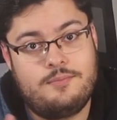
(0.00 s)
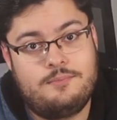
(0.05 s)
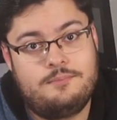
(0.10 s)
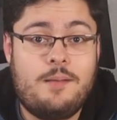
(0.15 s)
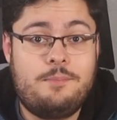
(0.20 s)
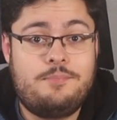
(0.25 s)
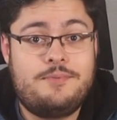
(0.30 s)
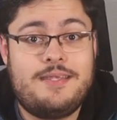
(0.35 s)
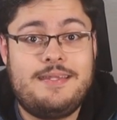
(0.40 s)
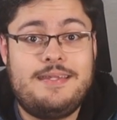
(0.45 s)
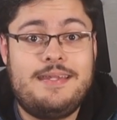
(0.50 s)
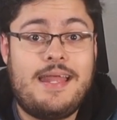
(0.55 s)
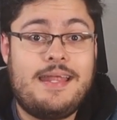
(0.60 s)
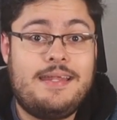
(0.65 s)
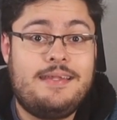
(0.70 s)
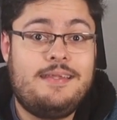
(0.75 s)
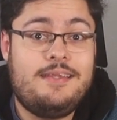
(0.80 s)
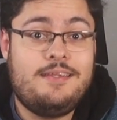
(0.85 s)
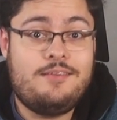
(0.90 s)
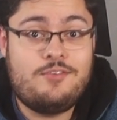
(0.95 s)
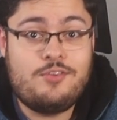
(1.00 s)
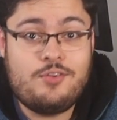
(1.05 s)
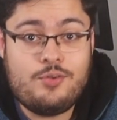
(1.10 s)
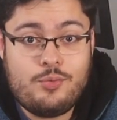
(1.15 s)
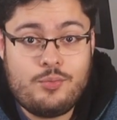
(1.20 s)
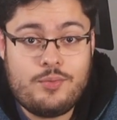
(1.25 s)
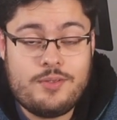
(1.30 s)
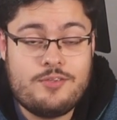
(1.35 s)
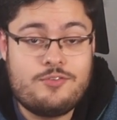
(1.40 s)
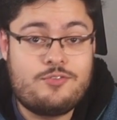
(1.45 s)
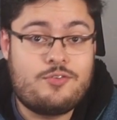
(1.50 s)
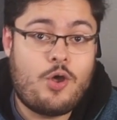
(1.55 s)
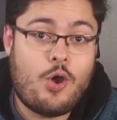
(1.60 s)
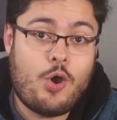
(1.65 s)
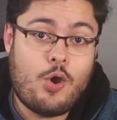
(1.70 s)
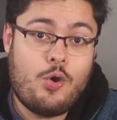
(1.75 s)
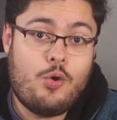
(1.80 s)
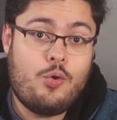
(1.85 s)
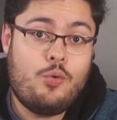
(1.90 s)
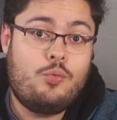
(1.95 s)
Update 92 is
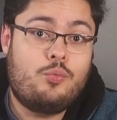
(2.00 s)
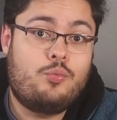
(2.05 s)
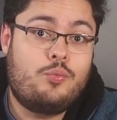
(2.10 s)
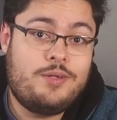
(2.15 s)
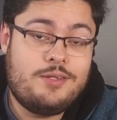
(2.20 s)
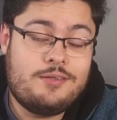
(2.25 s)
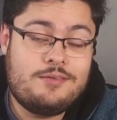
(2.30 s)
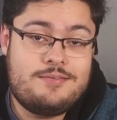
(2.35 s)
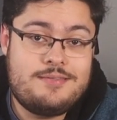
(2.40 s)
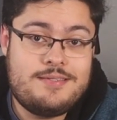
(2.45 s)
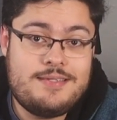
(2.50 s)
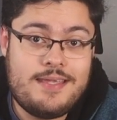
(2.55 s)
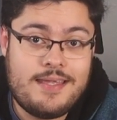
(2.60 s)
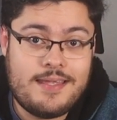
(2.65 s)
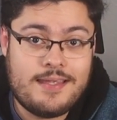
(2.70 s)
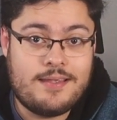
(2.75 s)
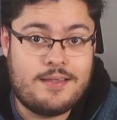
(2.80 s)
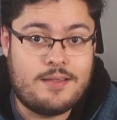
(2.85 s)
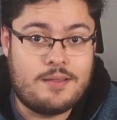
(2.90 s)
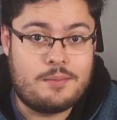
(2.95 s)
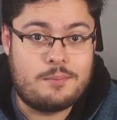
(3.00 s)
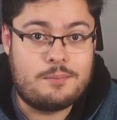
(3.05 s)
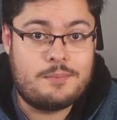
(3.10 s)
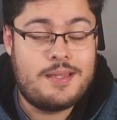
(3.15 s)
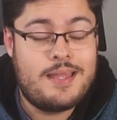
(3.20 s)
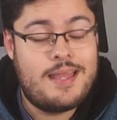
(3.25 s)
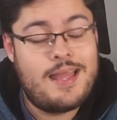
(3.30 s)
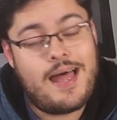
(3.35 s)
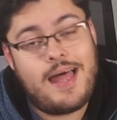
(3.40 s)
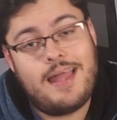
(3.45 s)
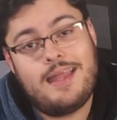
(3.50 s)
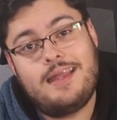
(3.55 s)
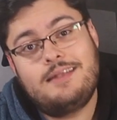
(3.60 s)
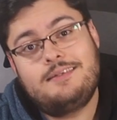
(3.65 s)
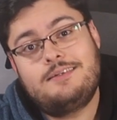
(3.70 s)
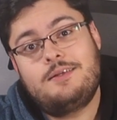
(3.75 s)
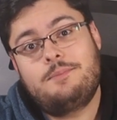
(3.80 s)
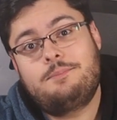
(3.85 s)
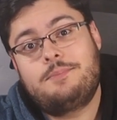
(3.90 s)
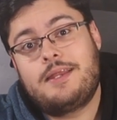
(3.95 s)
REALTY Income. I
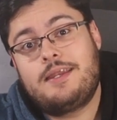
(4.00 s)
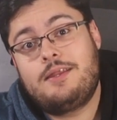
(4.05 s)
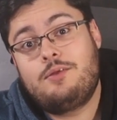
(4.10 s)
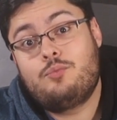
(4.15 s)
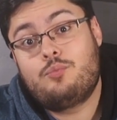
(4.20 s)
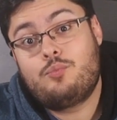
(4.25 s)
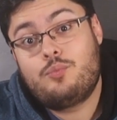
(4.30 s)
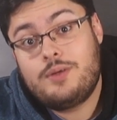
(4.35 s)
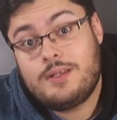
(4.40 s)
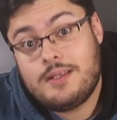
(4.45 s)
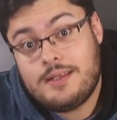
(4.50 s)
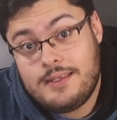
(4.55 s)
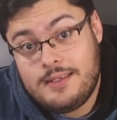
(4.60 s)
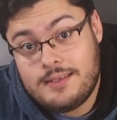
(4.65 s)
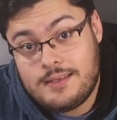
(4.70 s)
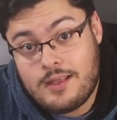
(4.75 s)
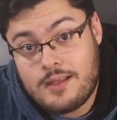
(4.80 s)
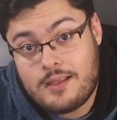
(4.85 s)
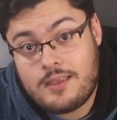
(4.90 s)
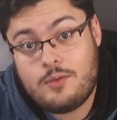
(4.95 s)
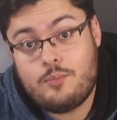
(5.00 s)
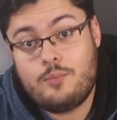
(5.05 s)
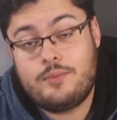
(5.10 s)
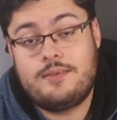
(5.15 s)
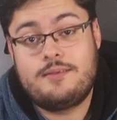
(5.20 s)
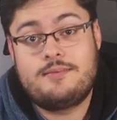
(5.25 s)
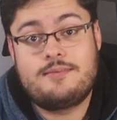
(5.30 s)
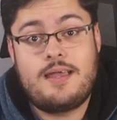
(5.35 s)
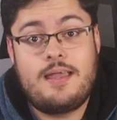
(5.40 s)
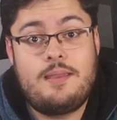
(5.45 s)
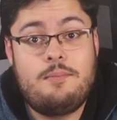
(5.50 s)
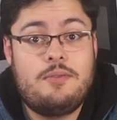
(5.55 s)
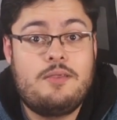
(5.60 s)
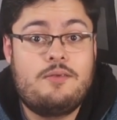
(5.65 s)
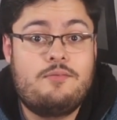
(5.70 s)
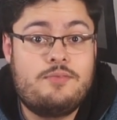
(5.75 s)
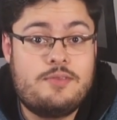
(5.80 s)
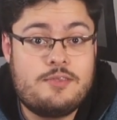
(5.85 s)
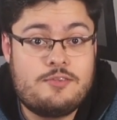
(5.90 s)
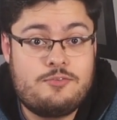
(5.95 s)
ended up getting really lucky with the timing
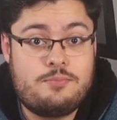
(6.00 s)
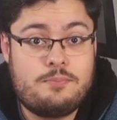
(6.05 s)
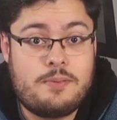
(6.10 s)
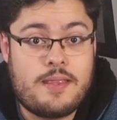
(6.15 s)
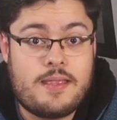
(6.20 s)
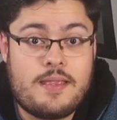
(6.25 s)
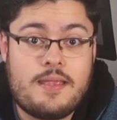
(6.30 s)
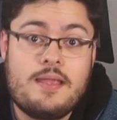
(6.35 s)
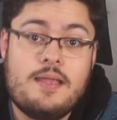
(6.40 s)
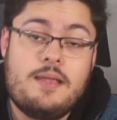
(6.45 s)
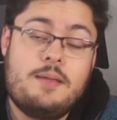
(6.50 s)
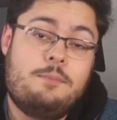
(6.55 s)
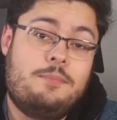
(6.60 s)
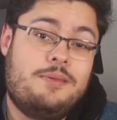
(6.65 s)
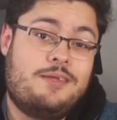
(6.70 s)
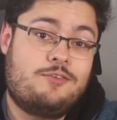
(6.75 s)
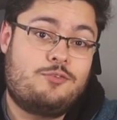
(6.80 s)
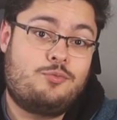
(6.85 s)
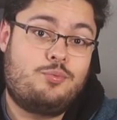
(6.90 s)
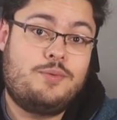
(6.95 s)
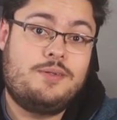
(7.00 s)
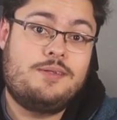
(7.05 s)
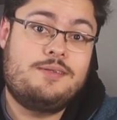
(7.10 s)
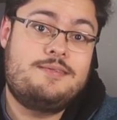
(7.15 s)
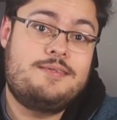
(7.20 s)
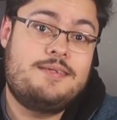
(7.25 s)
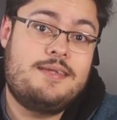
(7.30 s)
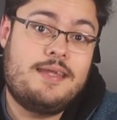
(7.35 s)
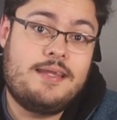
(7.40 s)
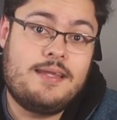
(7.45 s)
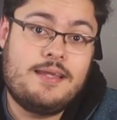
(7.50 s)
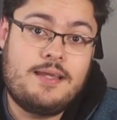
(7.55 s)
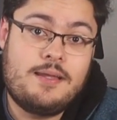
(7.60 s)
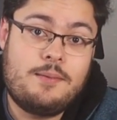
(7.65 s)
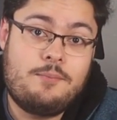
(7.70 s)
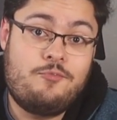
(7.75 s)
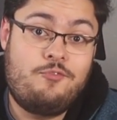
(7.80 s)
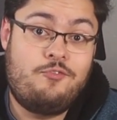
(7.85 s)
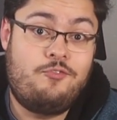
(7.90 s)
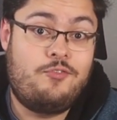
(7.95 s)
of this play because Realty
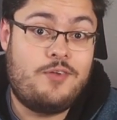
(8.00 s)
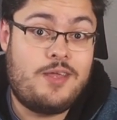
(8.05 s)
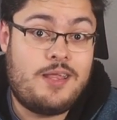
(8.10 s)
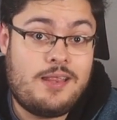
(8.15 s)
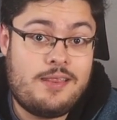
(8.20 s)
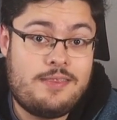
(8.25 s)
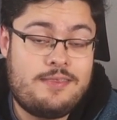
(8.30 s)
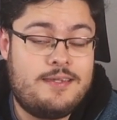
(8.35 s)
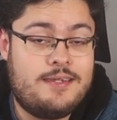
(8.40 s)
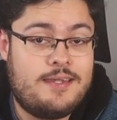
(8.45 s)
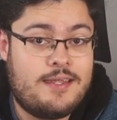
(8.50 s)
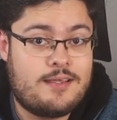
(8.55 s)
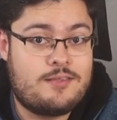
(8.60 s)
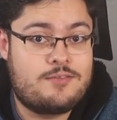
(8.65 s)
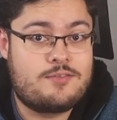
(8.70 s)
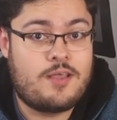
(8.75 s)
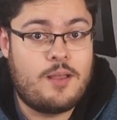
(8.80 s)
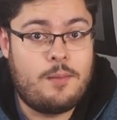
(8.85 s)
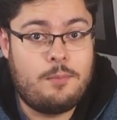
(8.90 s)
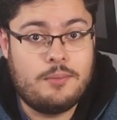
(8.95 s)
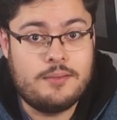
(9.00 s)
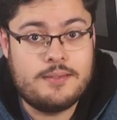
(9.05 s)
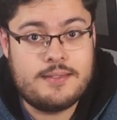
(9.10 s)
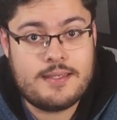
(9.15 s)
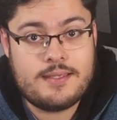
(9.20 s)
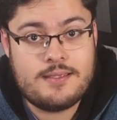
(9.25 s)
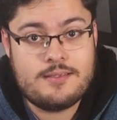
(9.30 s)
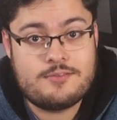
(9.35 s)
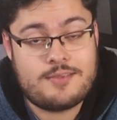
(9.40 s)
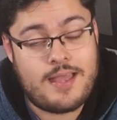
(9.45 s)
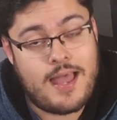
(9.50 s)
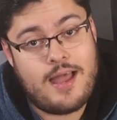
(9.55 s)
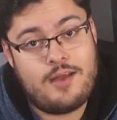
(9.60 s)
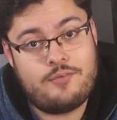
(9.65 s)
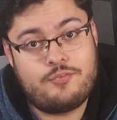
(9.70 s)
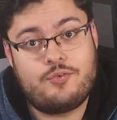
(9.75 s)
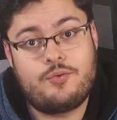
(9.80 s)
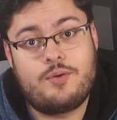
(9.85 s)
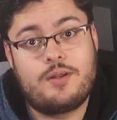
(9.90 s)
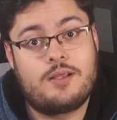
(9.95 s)
Income fell the next couple days
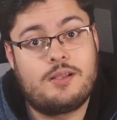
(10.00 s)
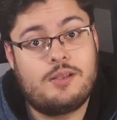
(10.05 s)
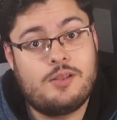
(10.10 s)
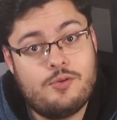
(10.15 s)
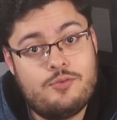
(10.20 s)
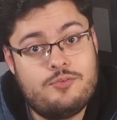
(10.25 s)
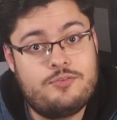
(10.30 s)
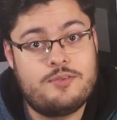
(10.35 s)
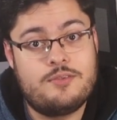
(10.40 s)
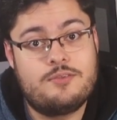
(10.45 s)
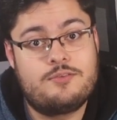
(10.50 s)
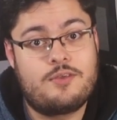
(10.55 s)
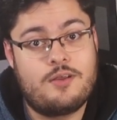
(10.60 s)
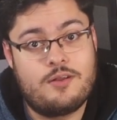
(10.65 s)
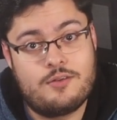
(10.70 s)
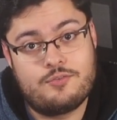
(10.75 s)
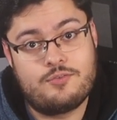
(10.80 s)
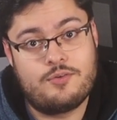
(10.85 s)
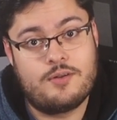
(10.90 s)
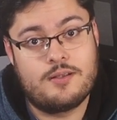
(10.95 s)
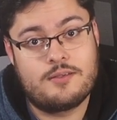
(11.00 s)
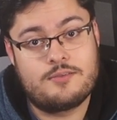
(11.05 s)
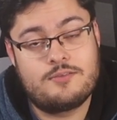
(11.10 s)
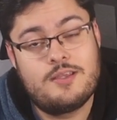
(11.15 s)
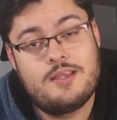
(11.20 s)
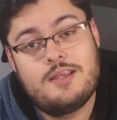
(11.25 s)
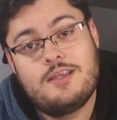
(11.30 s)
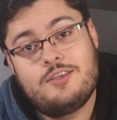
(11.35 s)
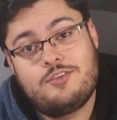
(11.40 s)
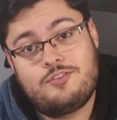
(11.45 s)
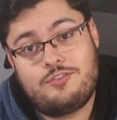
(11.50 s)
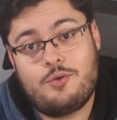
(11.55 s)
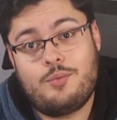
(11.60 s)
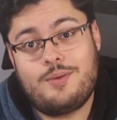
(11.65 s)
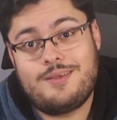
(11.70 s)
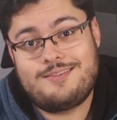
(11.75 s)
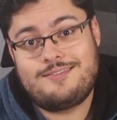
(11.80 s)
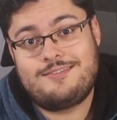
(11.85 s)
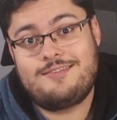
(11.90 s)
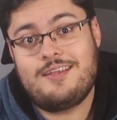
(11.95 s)
after I closed these contracts, so
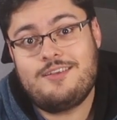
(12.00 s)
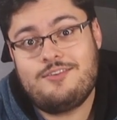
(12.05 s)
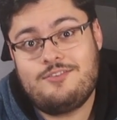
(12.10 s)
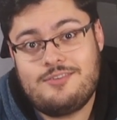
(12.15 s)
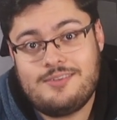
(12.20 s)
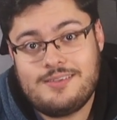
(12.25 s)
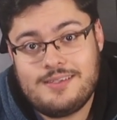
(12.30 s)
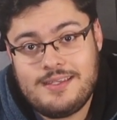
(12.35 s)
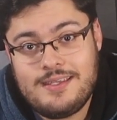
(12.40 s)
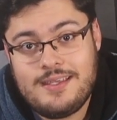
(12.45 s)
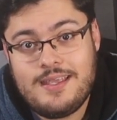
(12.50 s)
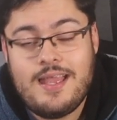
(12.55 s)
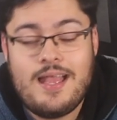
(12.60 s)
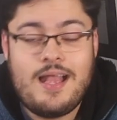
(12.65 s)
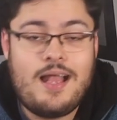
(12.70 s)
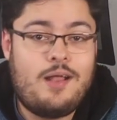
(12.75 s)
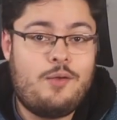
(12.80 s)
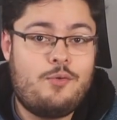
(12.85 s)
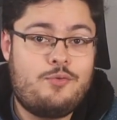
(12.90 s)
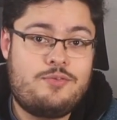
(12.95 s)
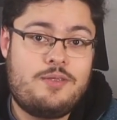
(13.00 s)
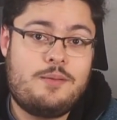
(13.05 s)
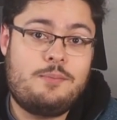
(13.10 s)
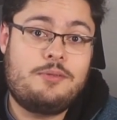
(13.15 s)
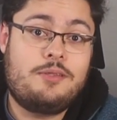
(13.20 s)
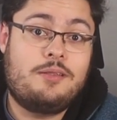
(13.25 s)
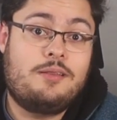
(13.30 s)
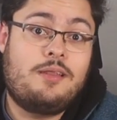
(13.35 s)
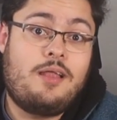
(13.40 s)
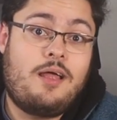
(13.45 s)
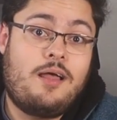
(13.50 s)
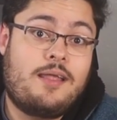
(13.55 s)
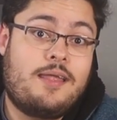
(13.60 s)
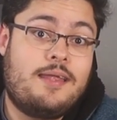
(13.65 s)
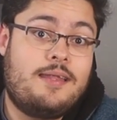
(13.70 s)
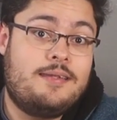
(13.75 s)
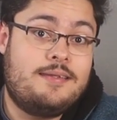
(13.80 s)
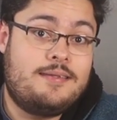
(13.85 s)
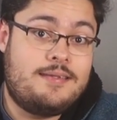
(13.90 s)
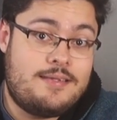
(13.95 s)
essentially I was able to lock
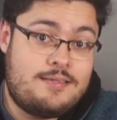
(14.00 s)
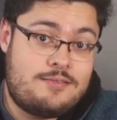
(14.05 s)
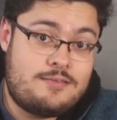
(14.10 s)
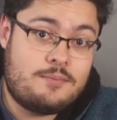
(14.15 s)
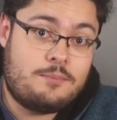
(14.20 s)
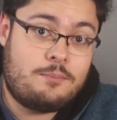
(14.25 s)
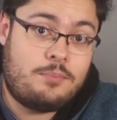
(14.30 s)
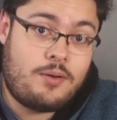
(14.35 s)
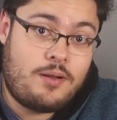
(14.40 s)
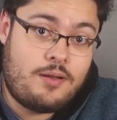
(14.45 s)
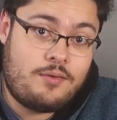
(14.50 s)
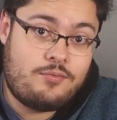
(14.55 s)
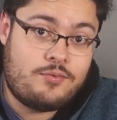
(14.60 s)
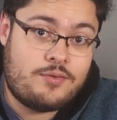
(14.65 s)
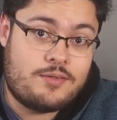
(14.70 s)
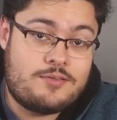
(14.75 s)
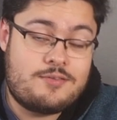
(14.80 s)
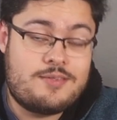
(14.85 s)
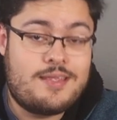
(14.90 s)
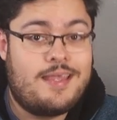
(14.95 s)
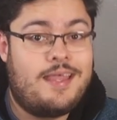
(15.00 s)
in decent profits